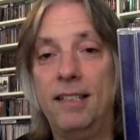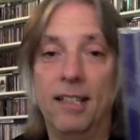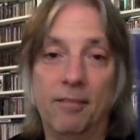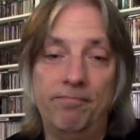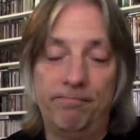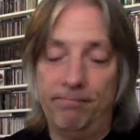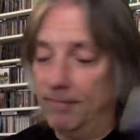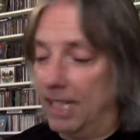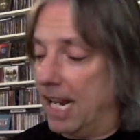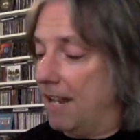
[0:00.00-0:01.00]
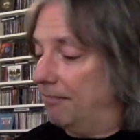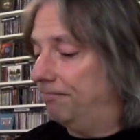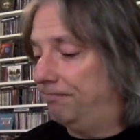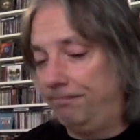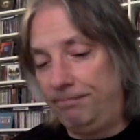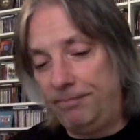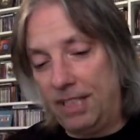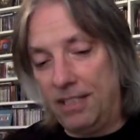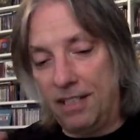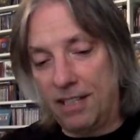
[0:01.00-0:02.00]
you know, again,
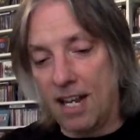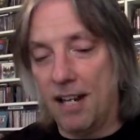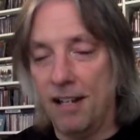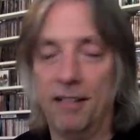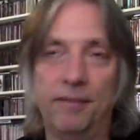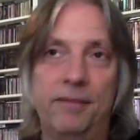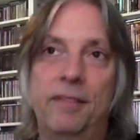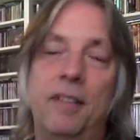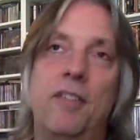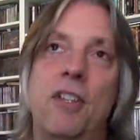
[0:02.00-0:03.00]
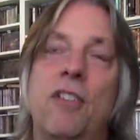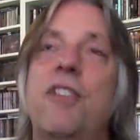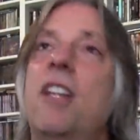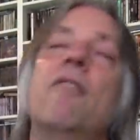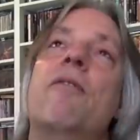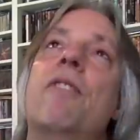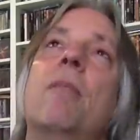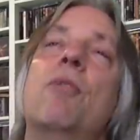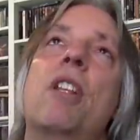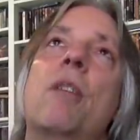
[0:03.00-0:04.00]
just gotta think of.
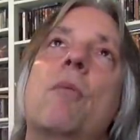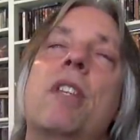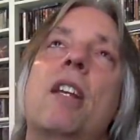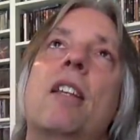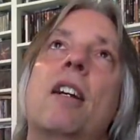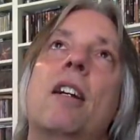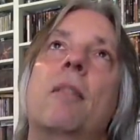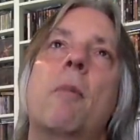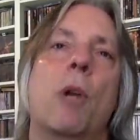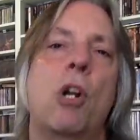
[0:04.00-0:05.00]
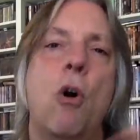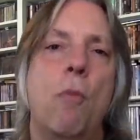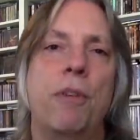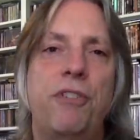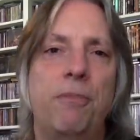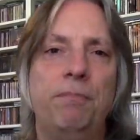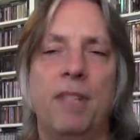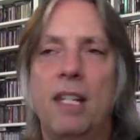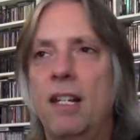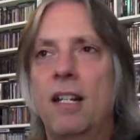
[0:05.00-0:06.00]
I'm trying to think what that. you remember Comus,
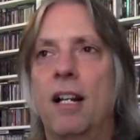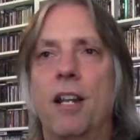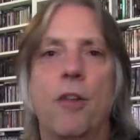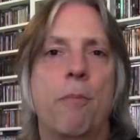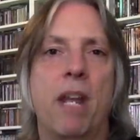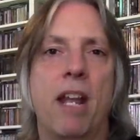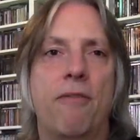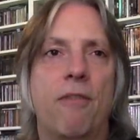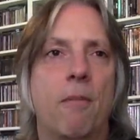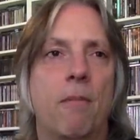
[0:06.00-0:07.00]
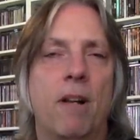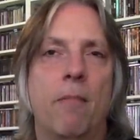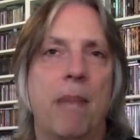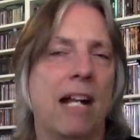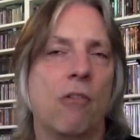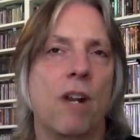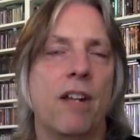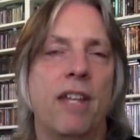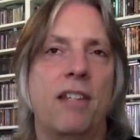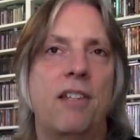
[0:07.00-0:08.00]
another band from uh, back
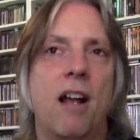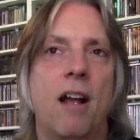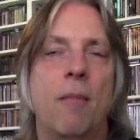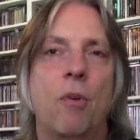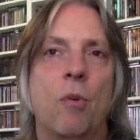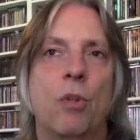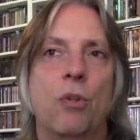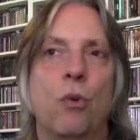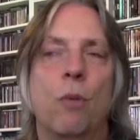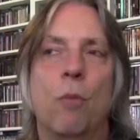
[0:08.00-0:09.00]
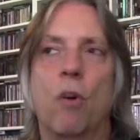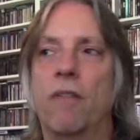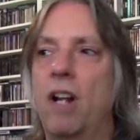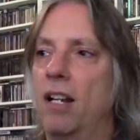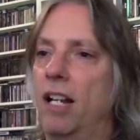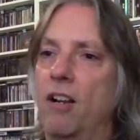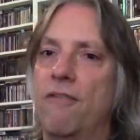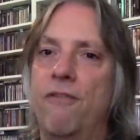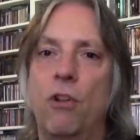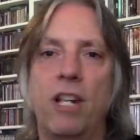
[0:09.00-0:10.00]
around that time who were doing more of kind of like a
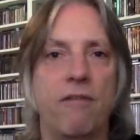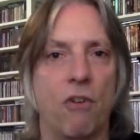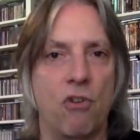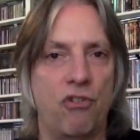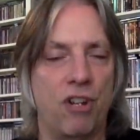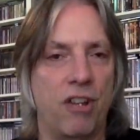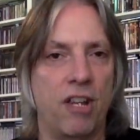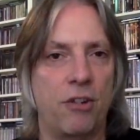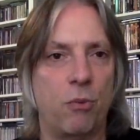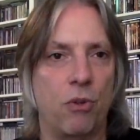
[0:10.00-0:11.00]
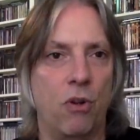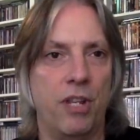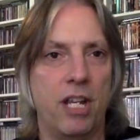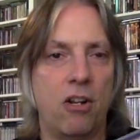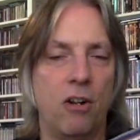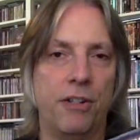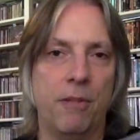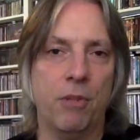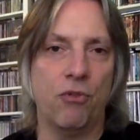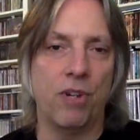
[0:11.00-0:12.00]
folky version of this with all the occult
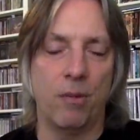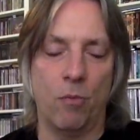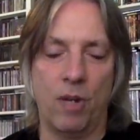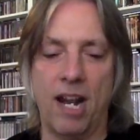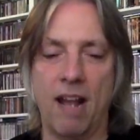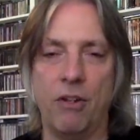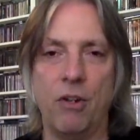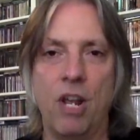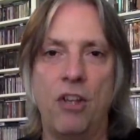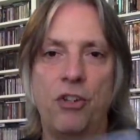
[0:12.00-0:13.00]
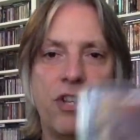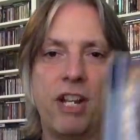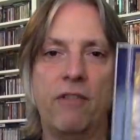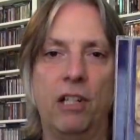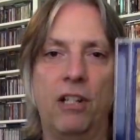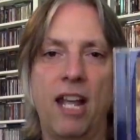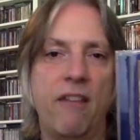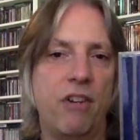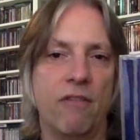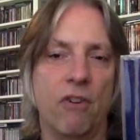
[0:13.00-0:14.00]
imagery and what have you. So think of a little
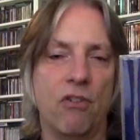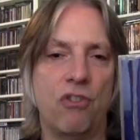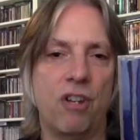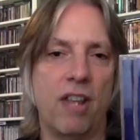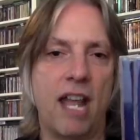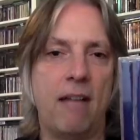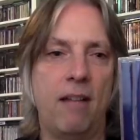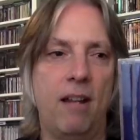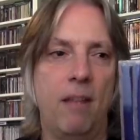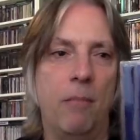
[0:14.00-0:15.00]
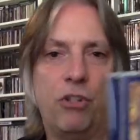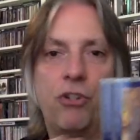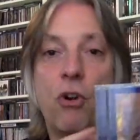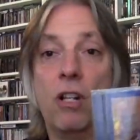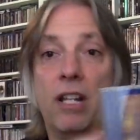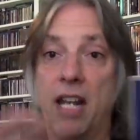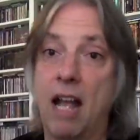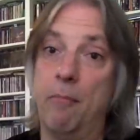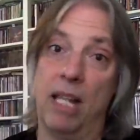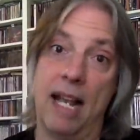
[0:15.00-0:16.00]
heavier version of that, but certainly
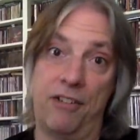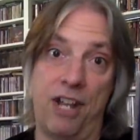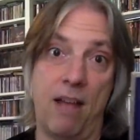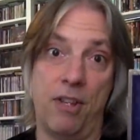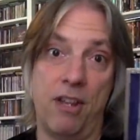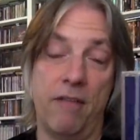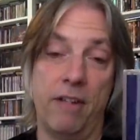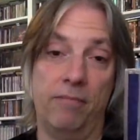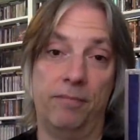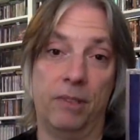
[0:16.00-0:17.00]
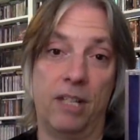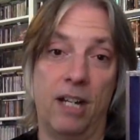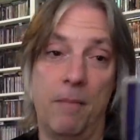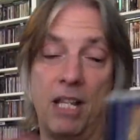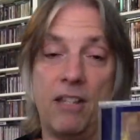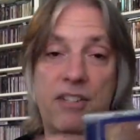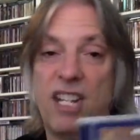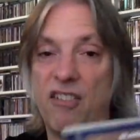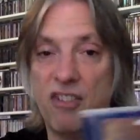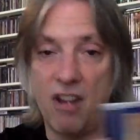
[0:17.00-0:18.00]
not Black Sabbath heavy. Okay, I mean this
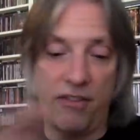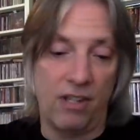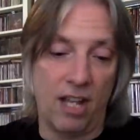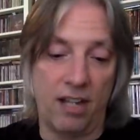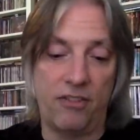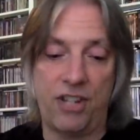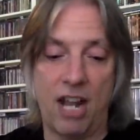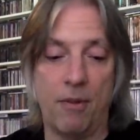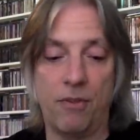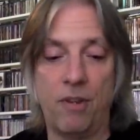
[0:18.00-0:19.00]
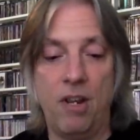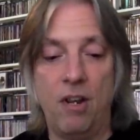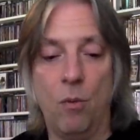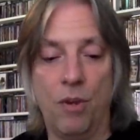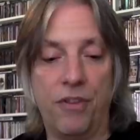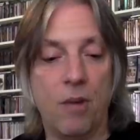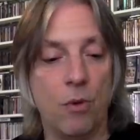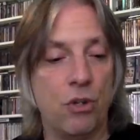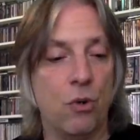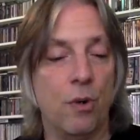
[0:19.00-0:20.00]
sounds nothing like Sabbath what they
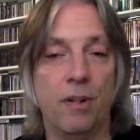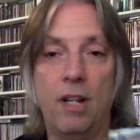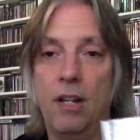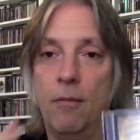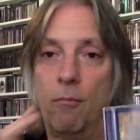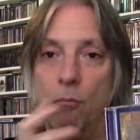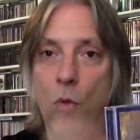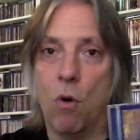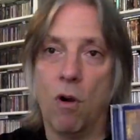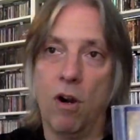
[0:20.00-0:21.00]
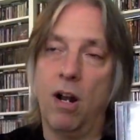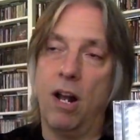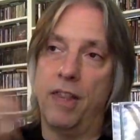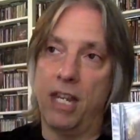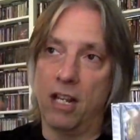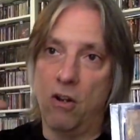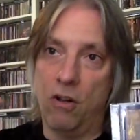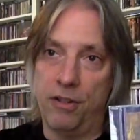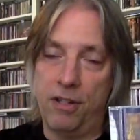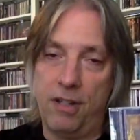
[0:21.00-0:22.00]
were doing. More on the
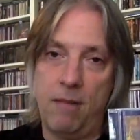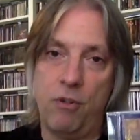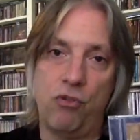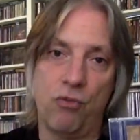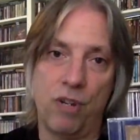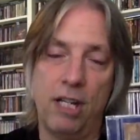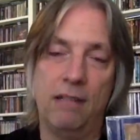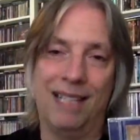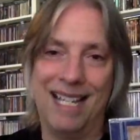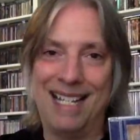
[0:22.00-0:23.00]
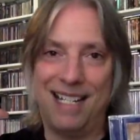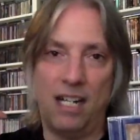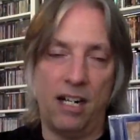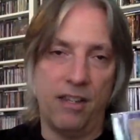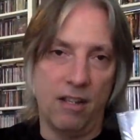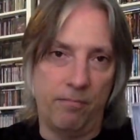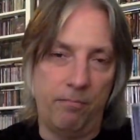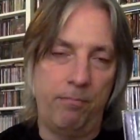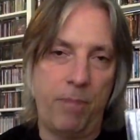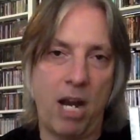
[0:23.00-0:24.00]
occult imagery, less on the
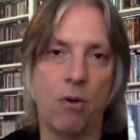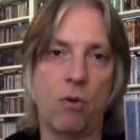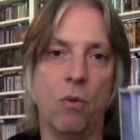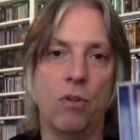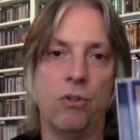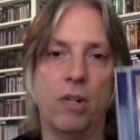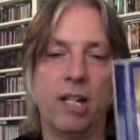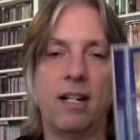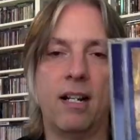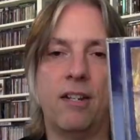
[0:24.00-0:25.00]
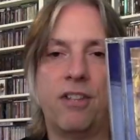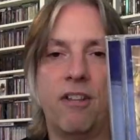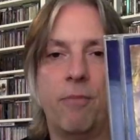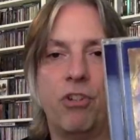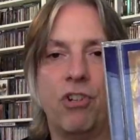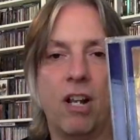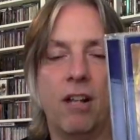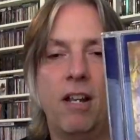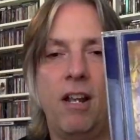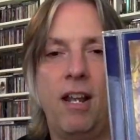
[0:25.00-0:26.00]
power chords and all that kind of stuff. But you
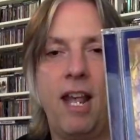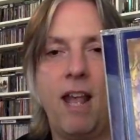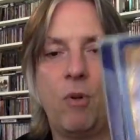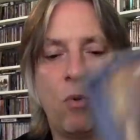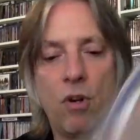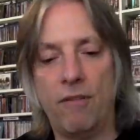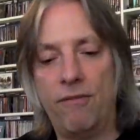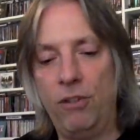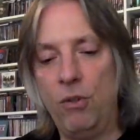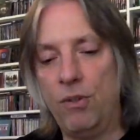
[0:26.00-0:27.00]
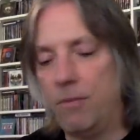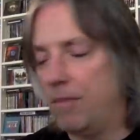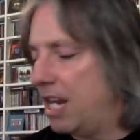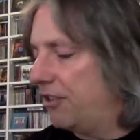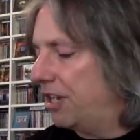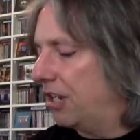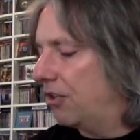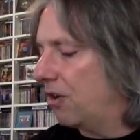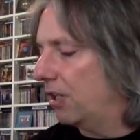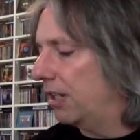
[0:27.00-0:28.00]
got Hammond organ, flute, and some tasty
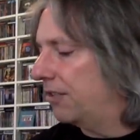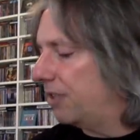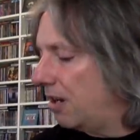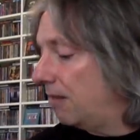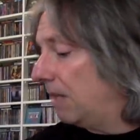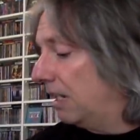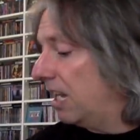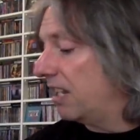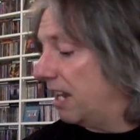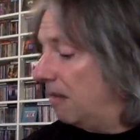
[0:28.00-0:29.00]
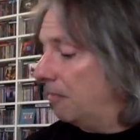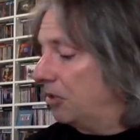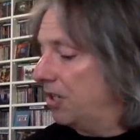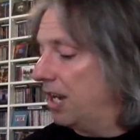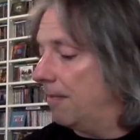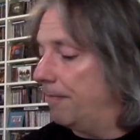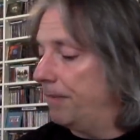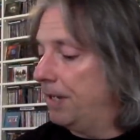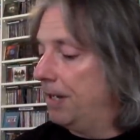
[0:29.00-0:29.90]
guitar licks in there. I like that album. Good album.